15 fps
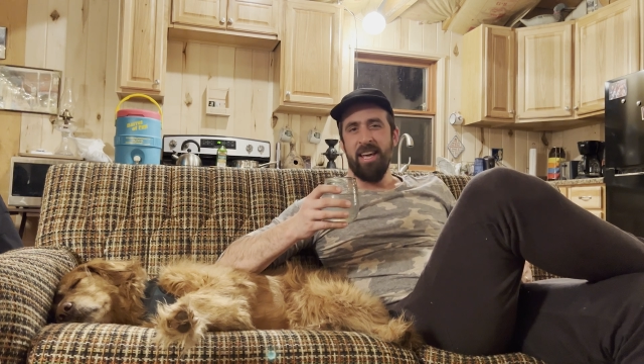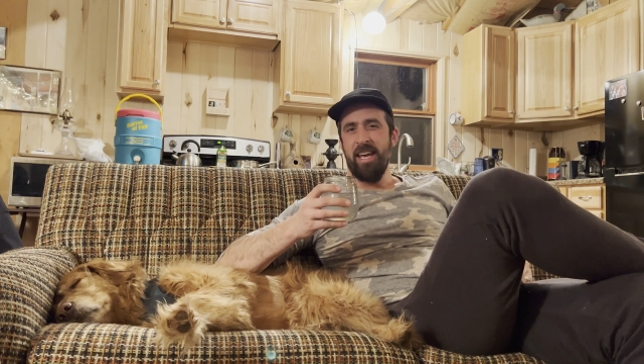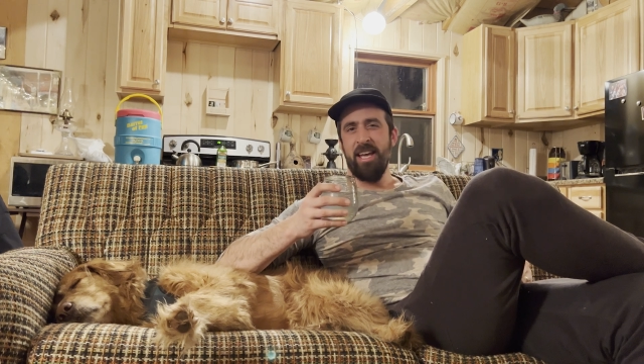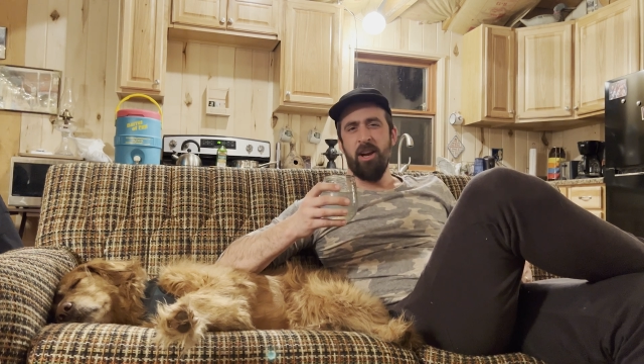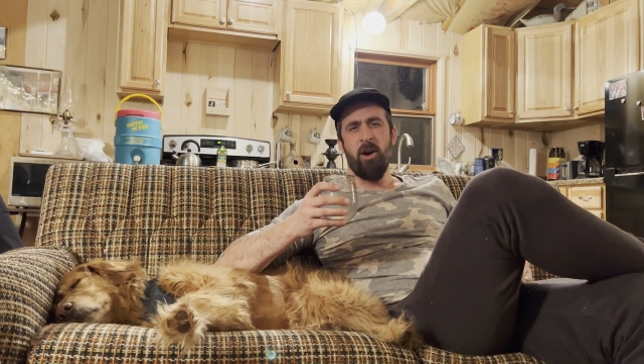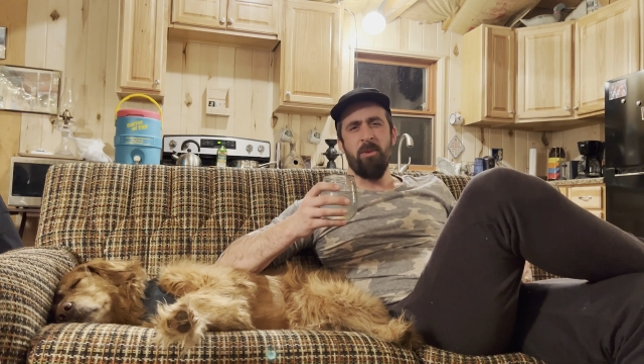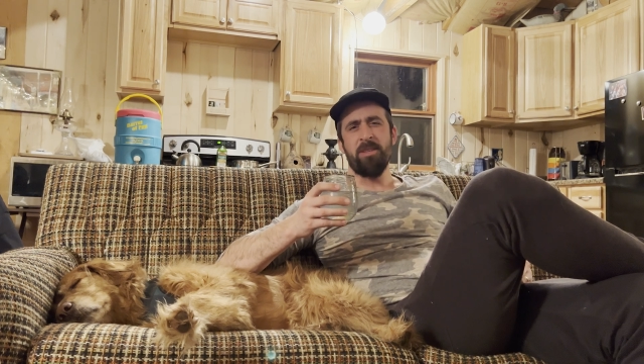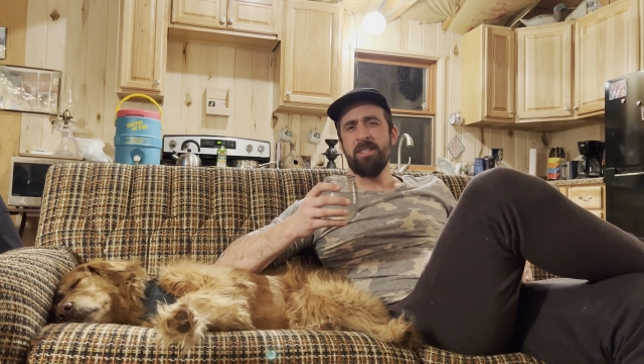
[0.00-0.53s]

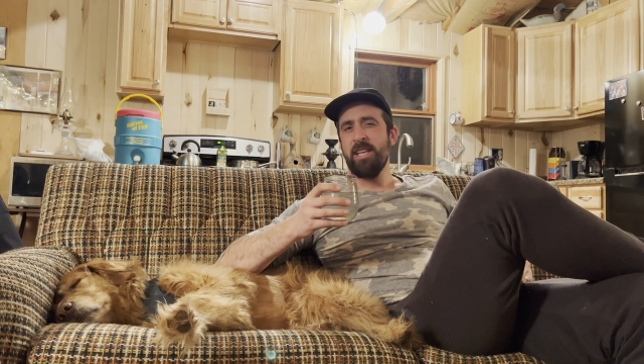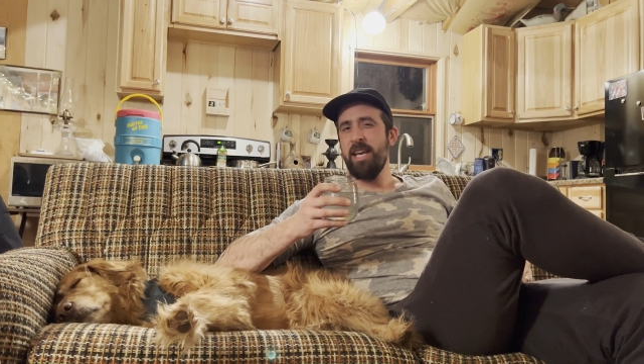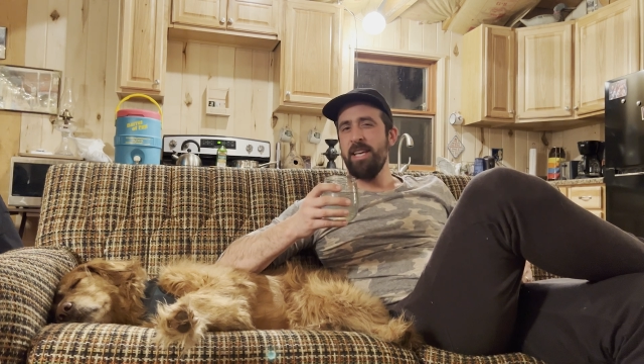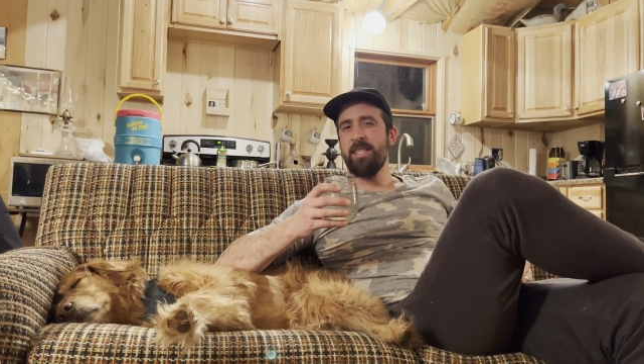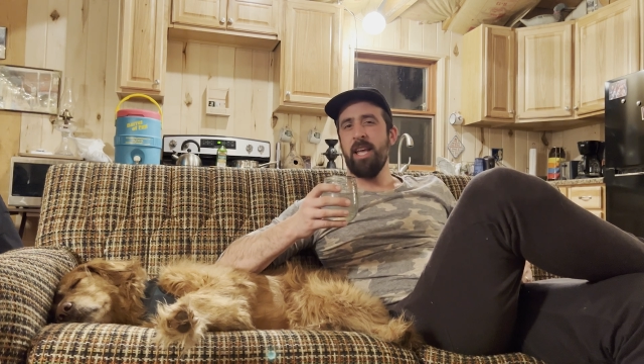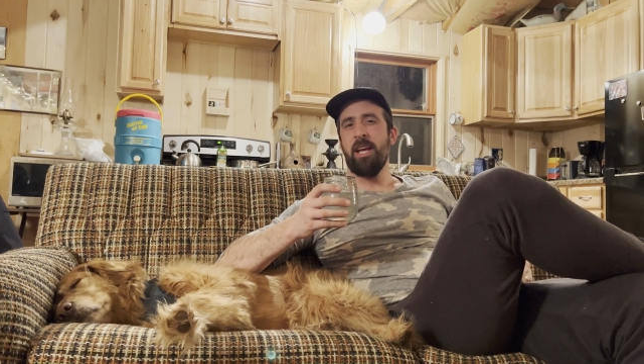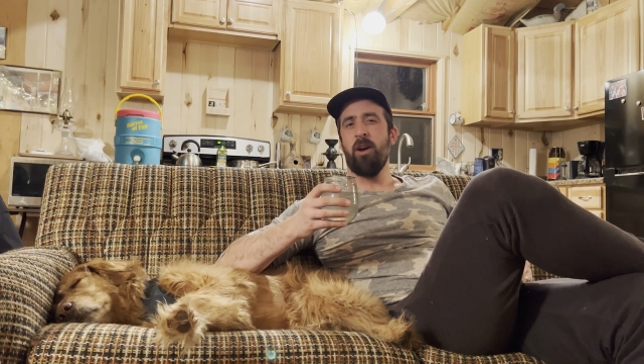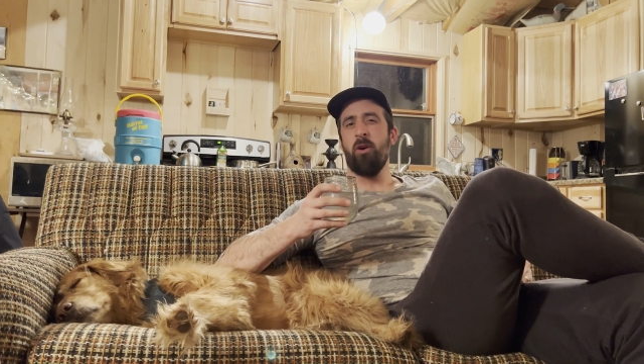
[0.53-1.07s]
It almost
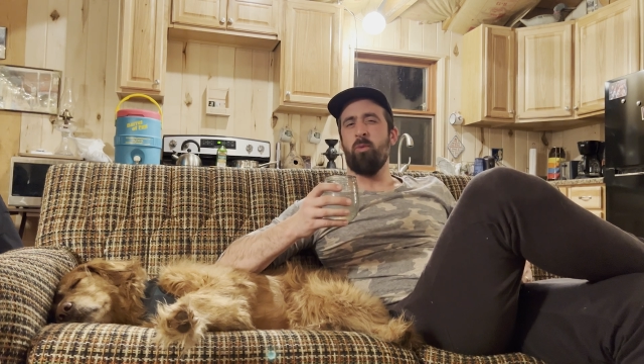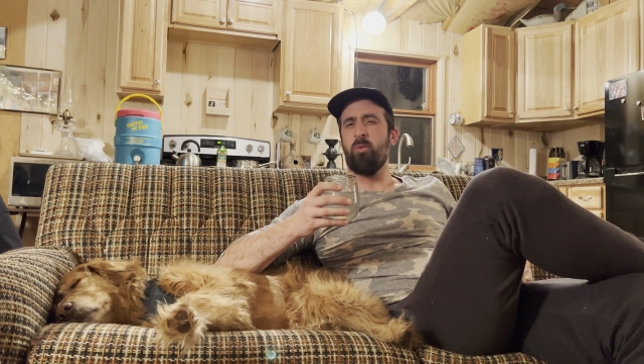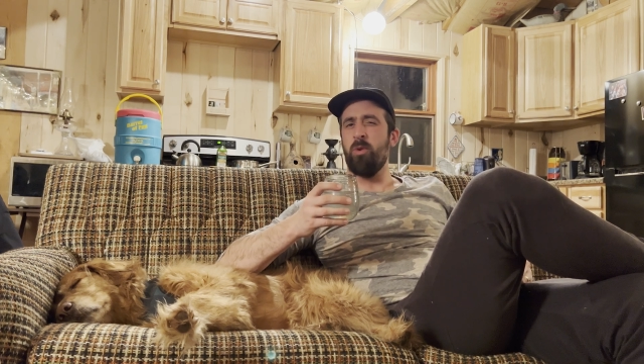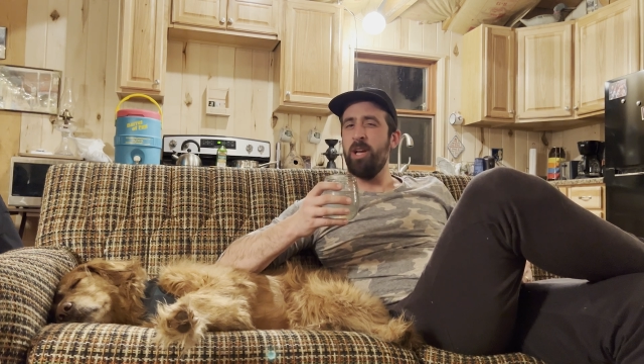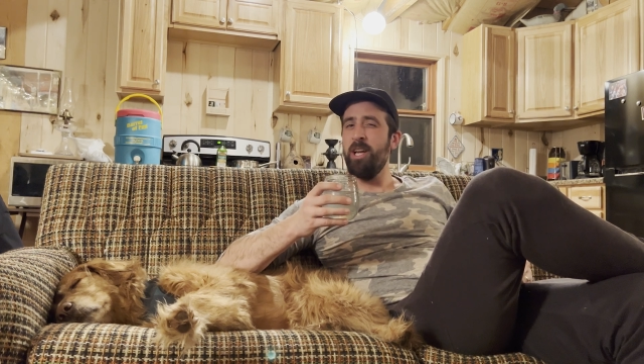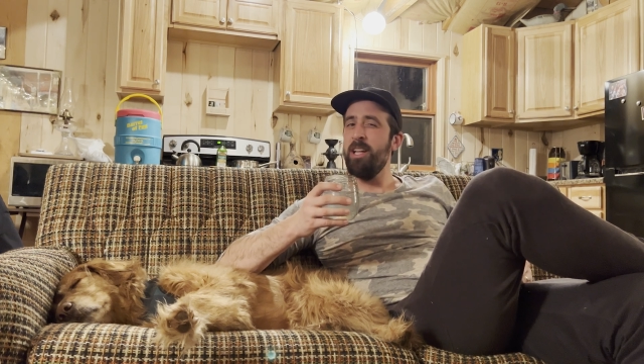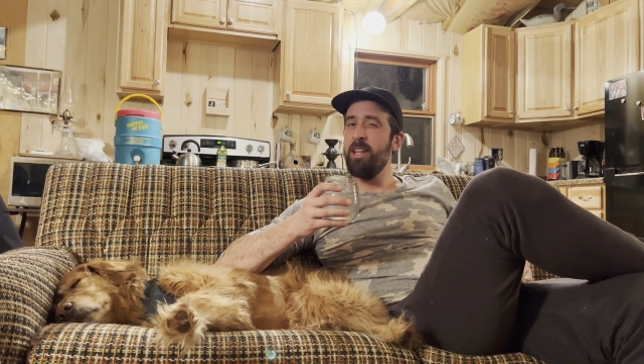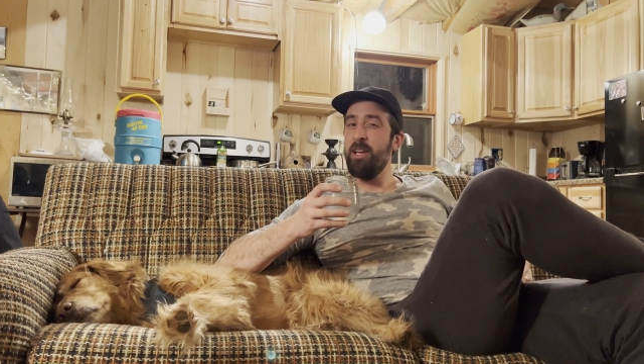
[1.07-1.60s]
tastes like a
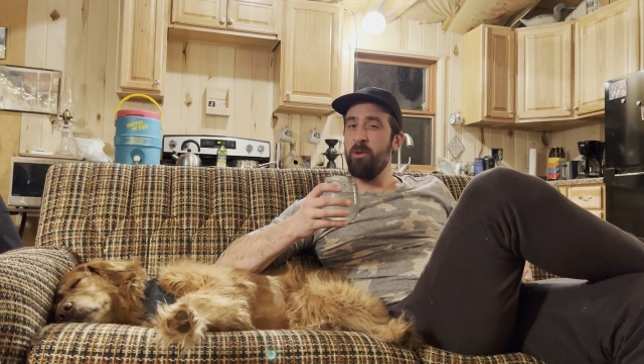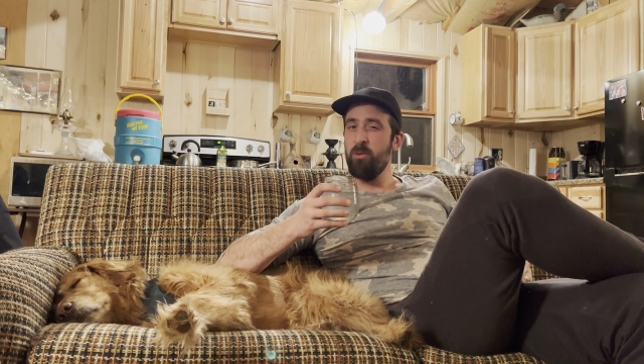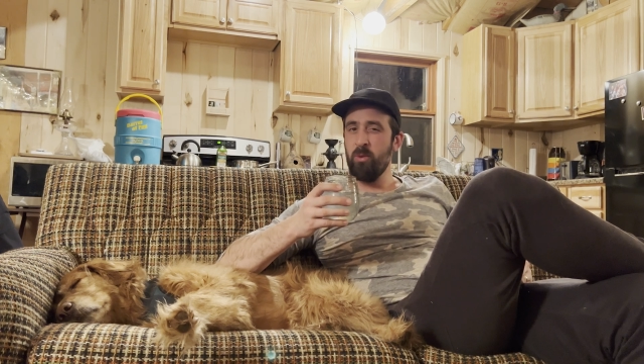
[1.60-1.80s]
really,